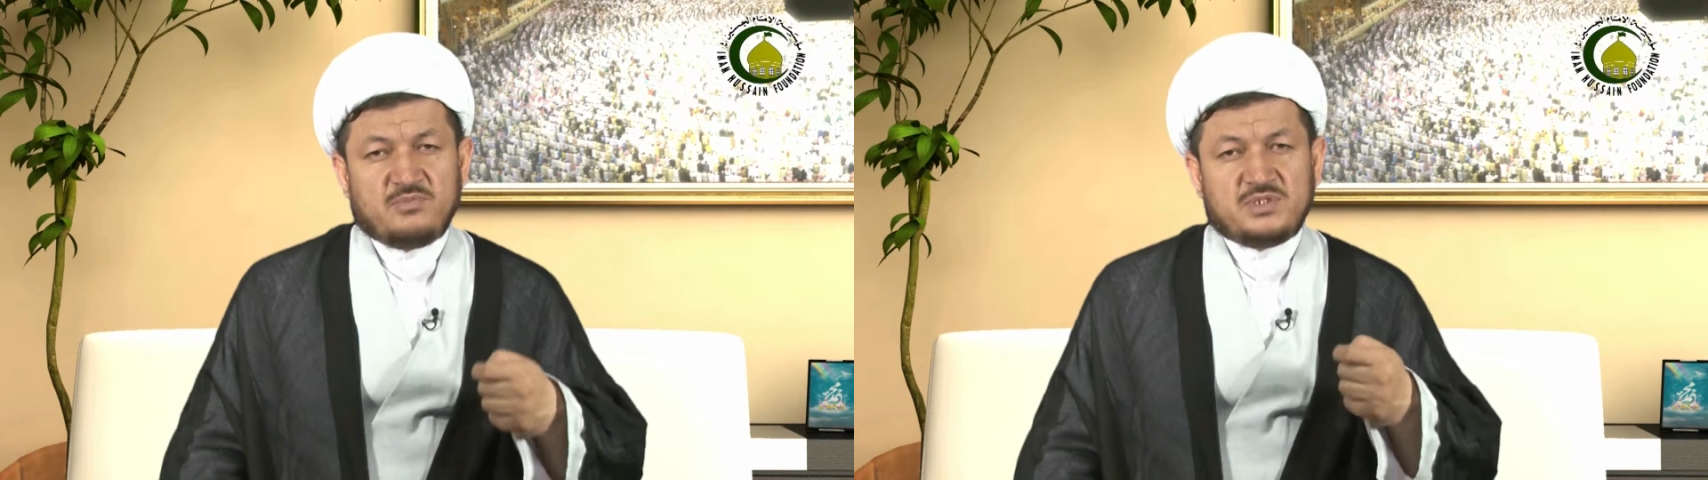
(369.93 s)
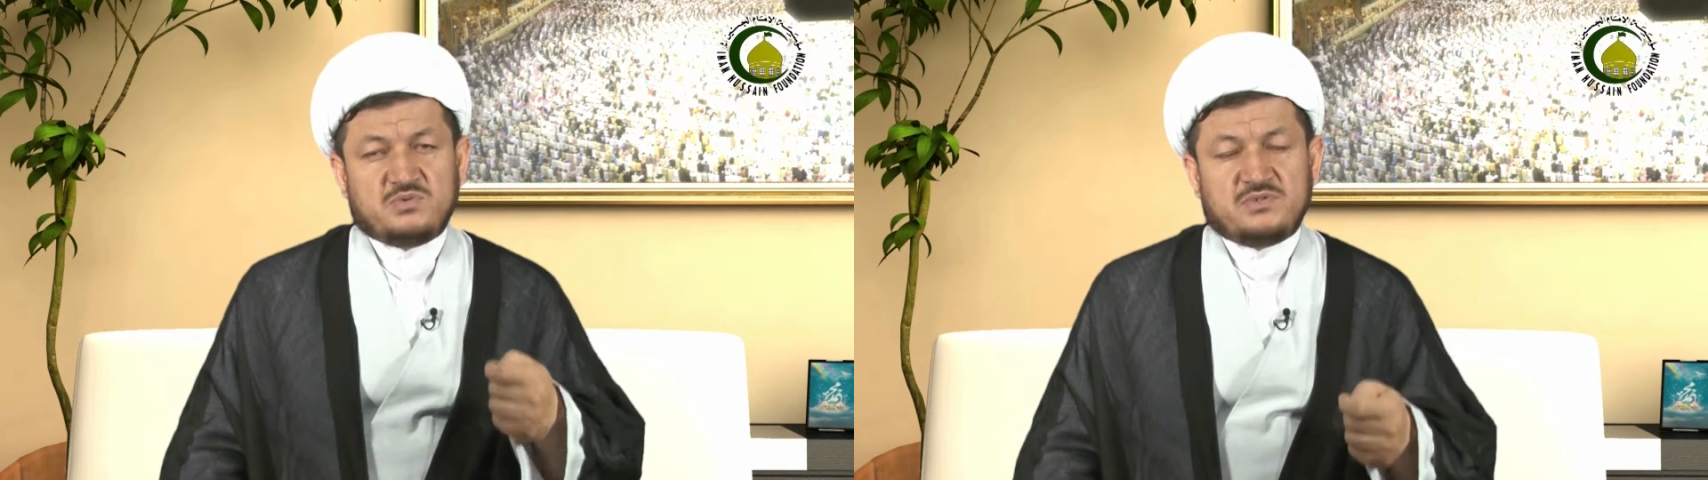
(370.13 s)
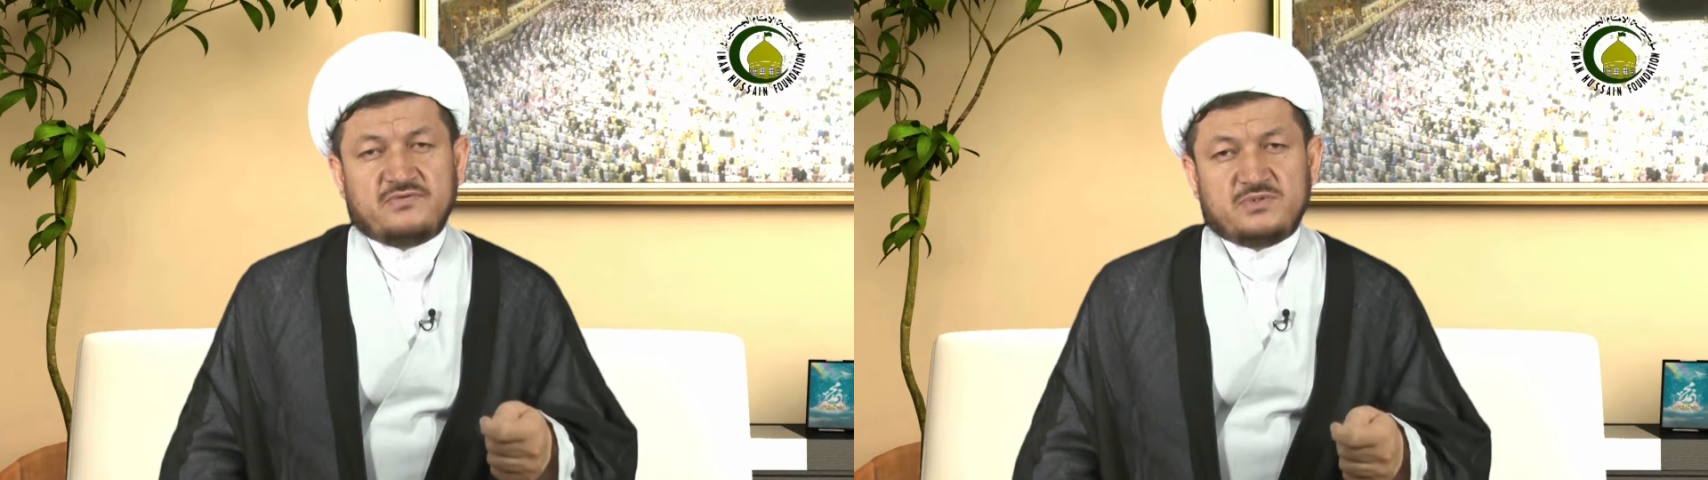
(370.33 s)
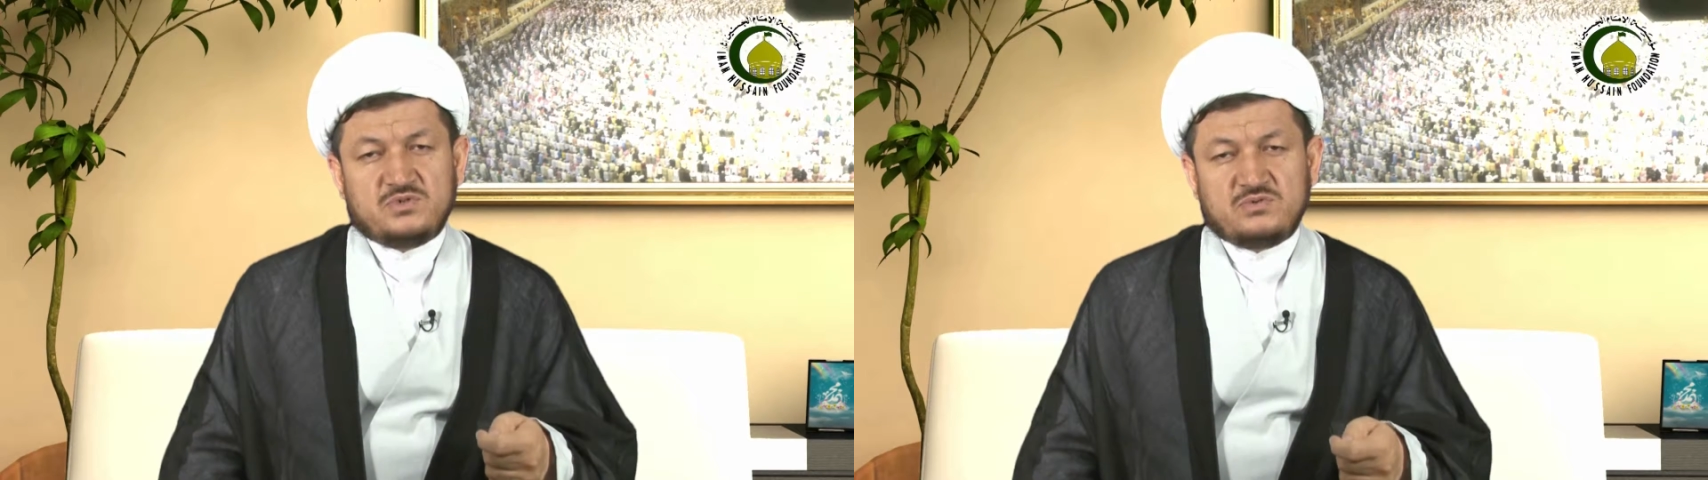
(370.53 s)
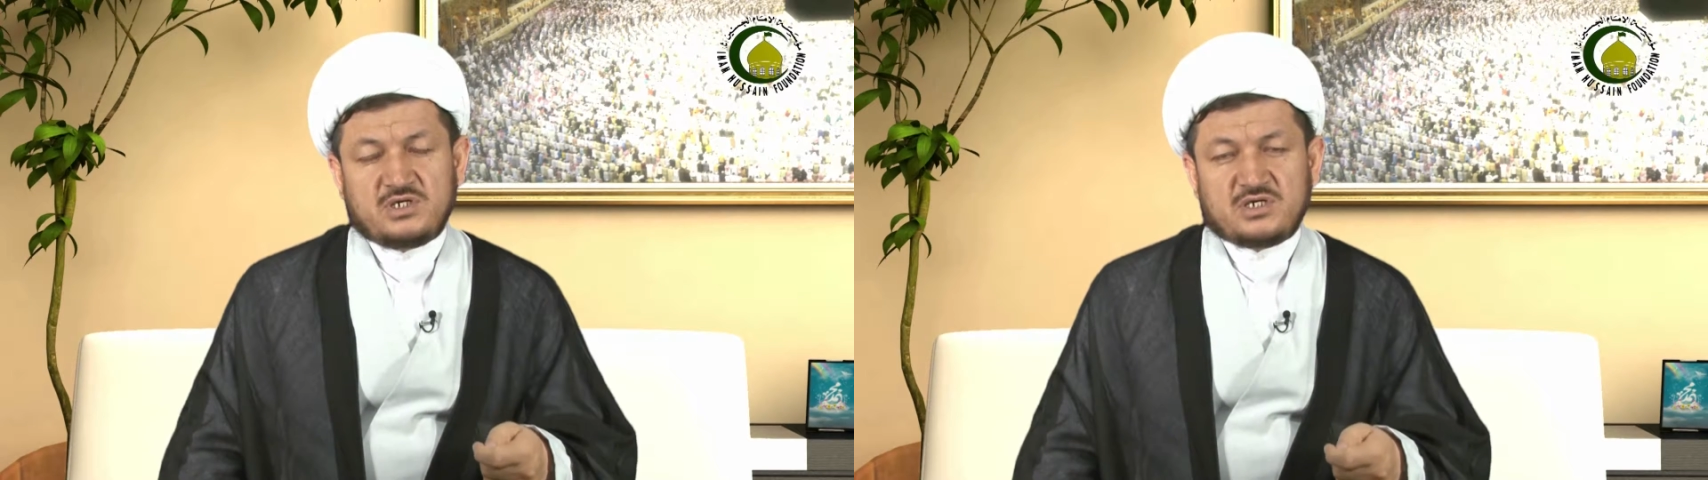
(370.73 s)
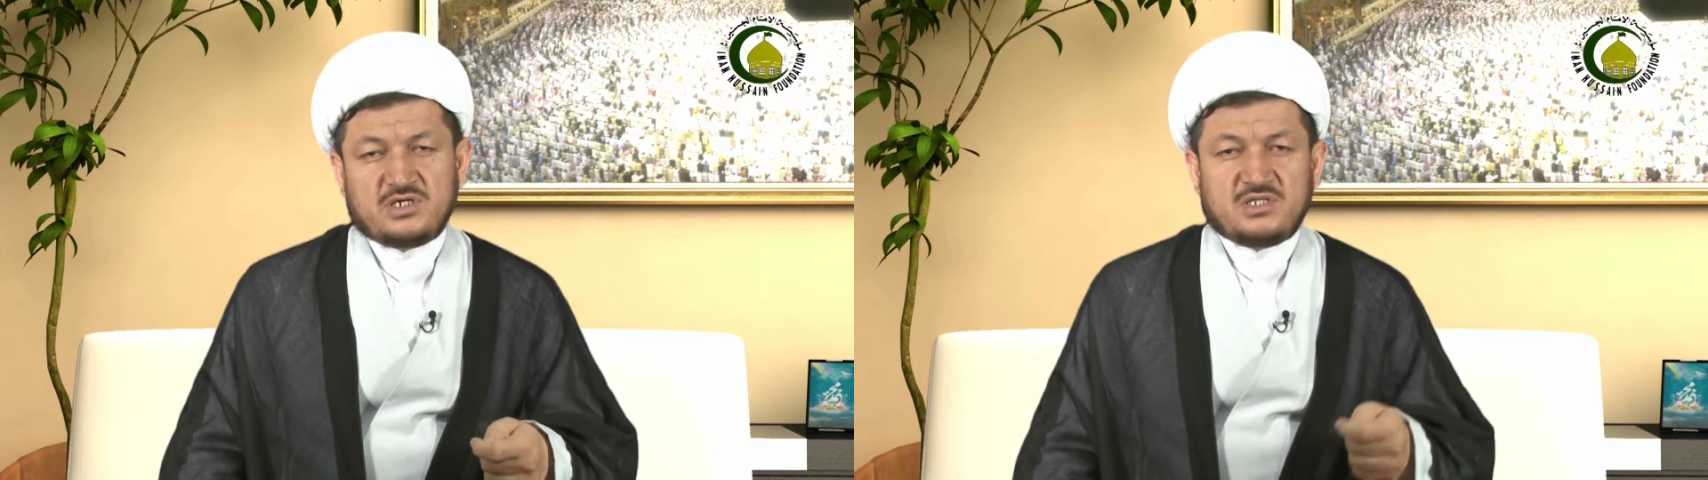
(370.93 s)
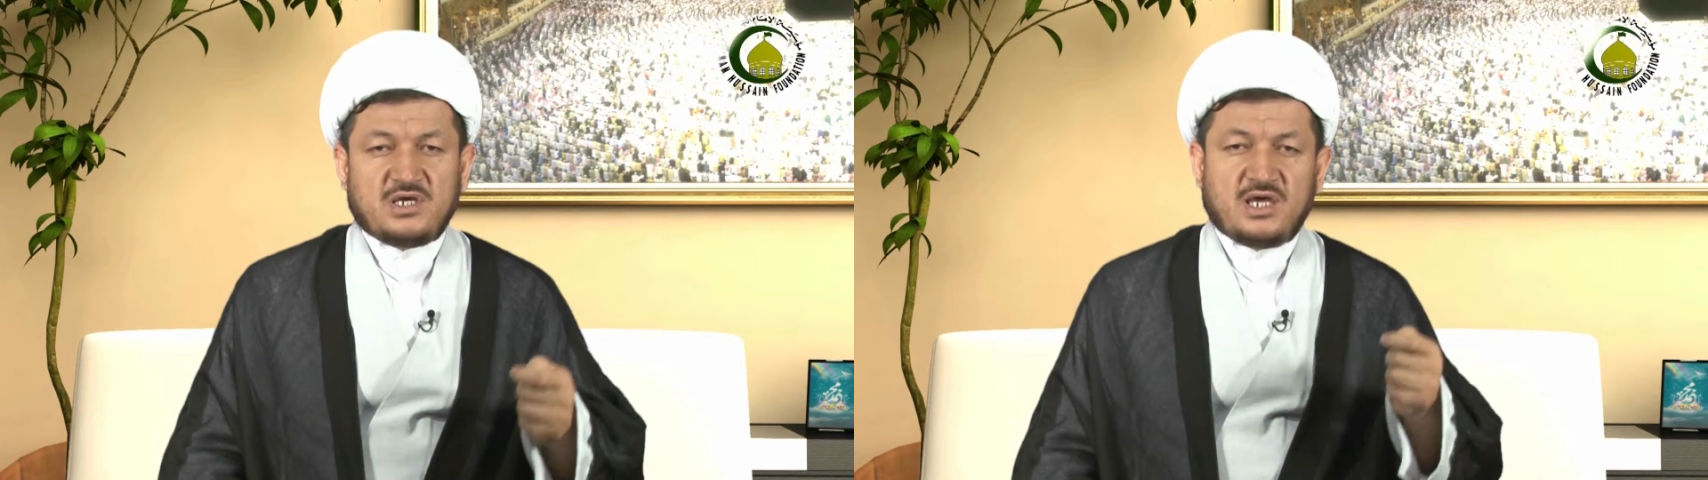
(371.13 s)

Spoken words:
between 2 rakat